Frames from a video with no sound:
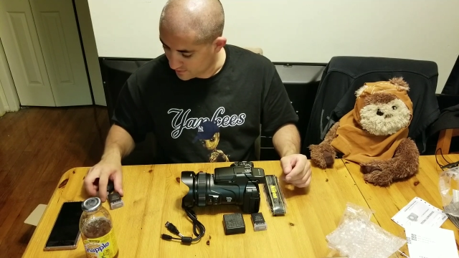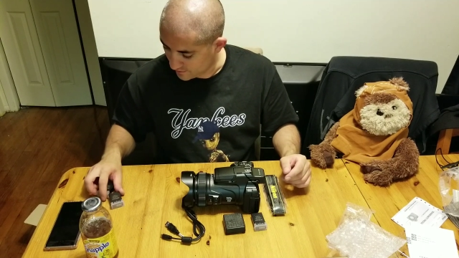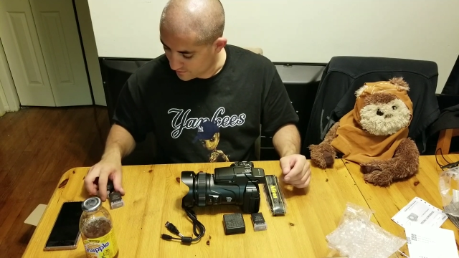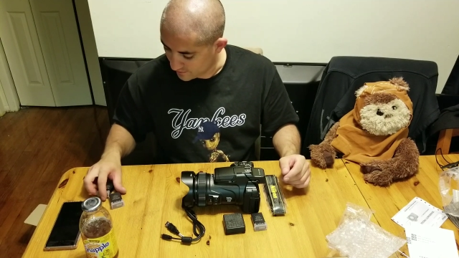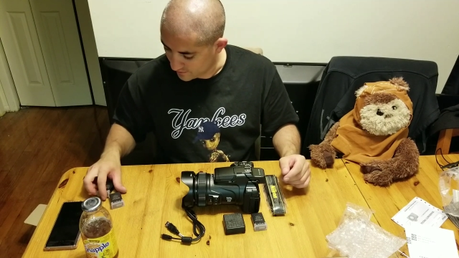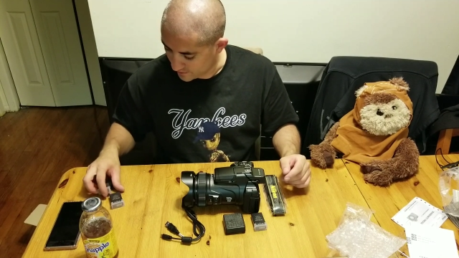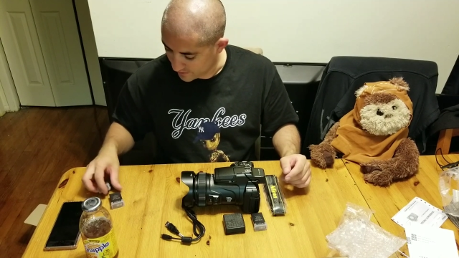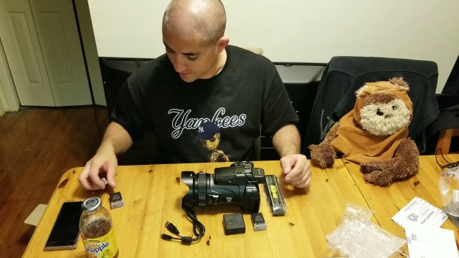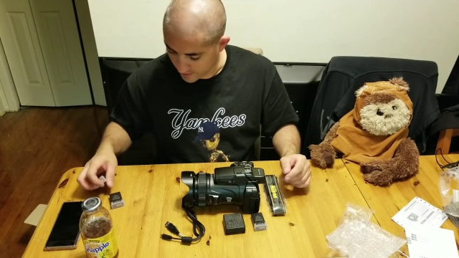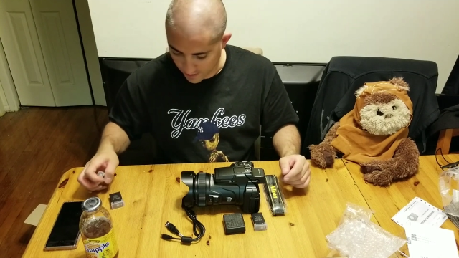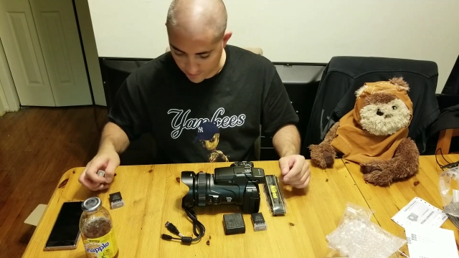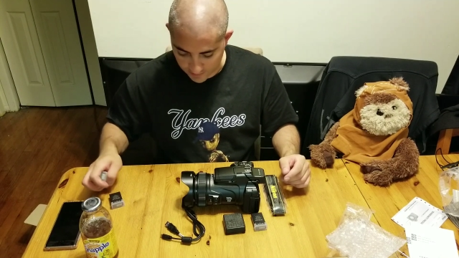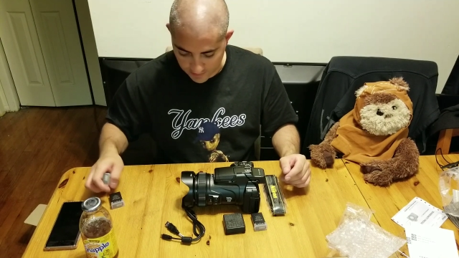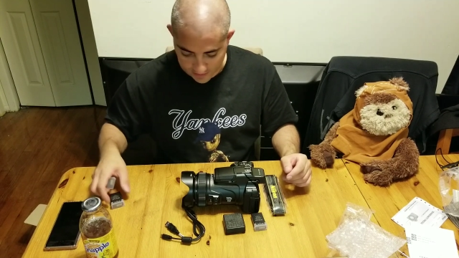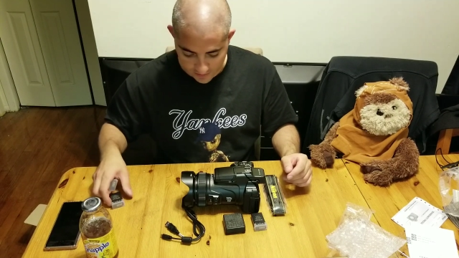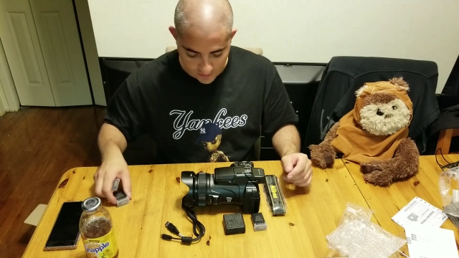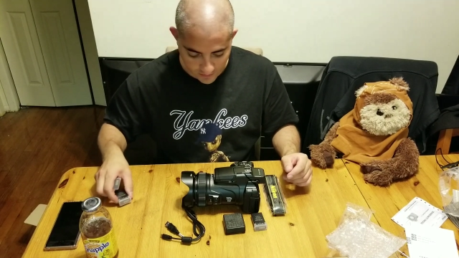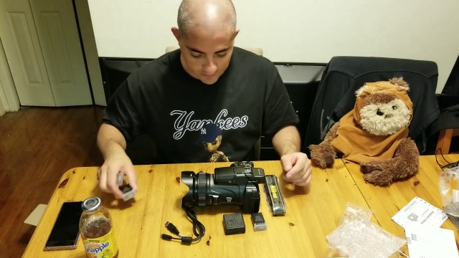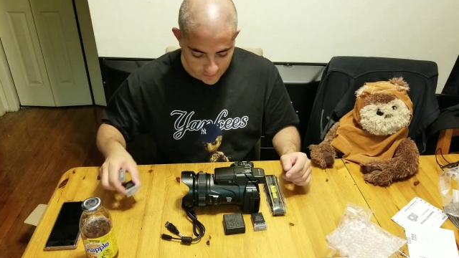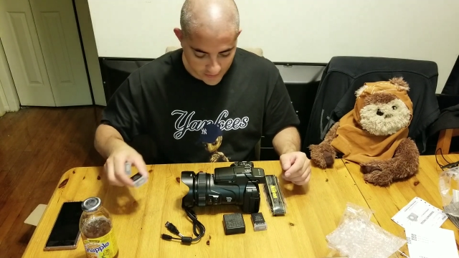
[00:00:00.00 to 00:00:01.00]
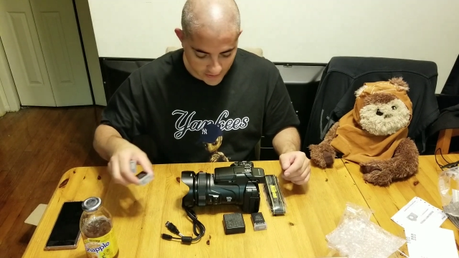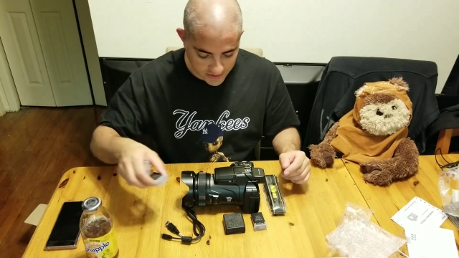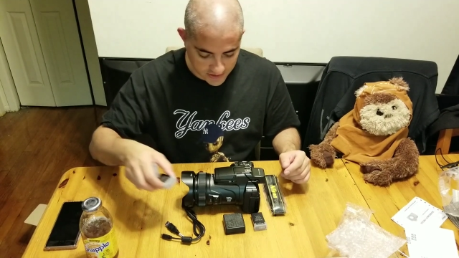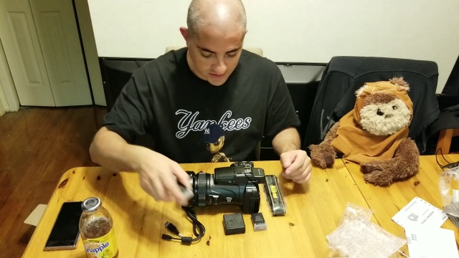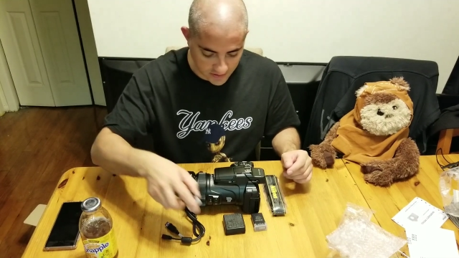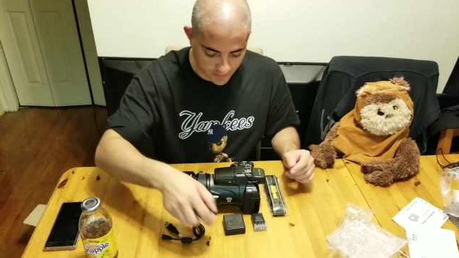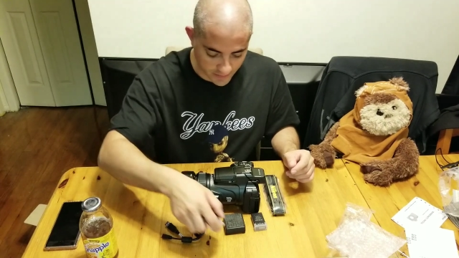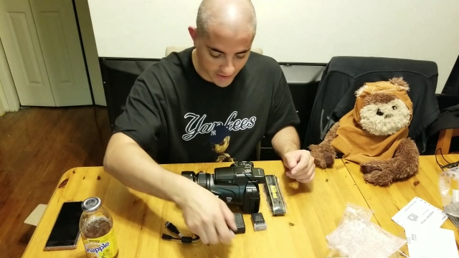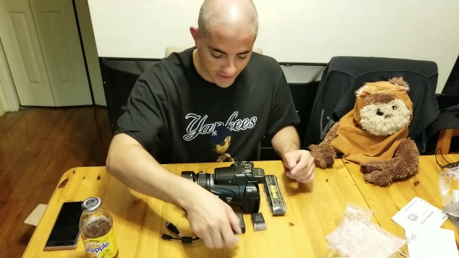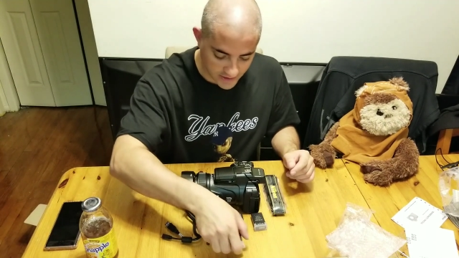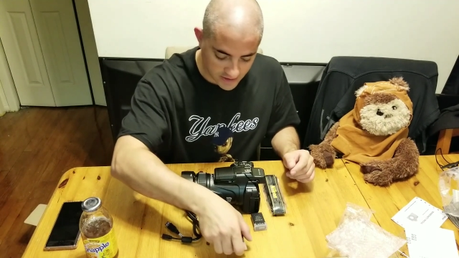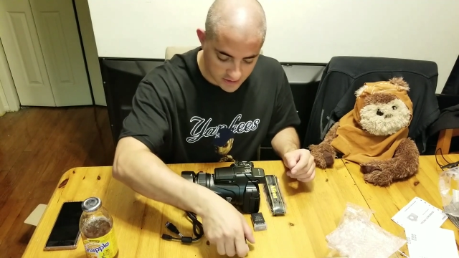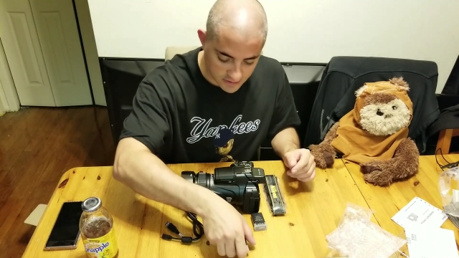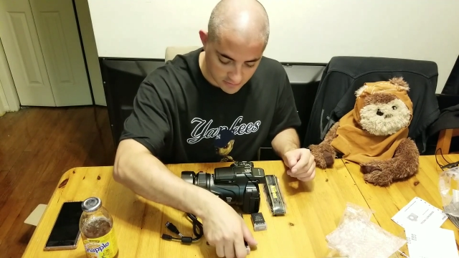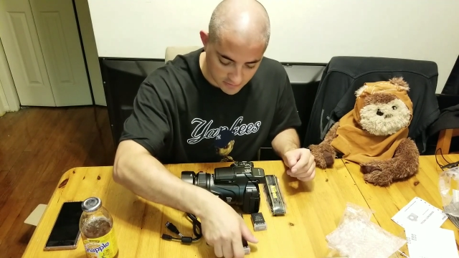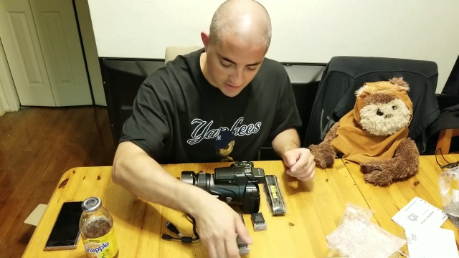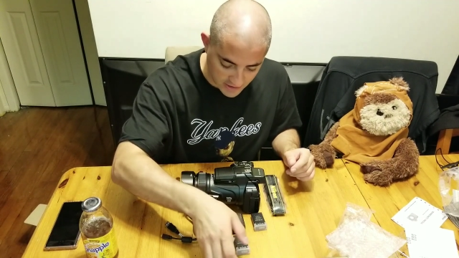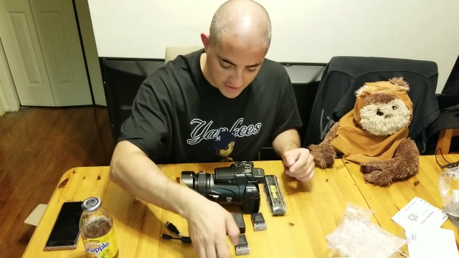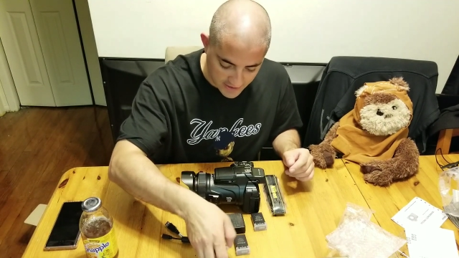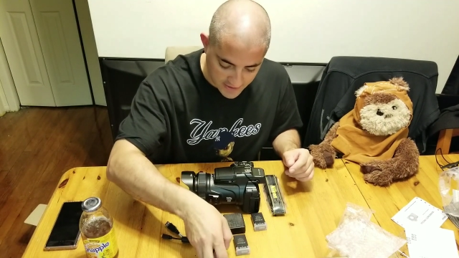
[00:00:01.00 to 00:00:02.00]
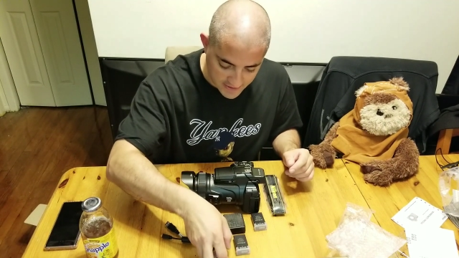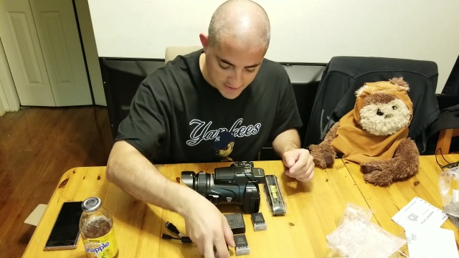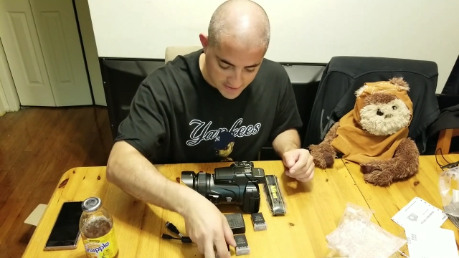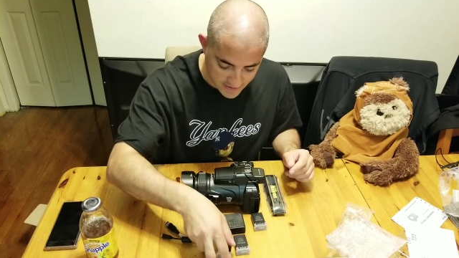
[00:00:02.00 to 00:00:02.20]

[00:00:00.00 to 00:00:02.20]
And I keep the little extra batteries.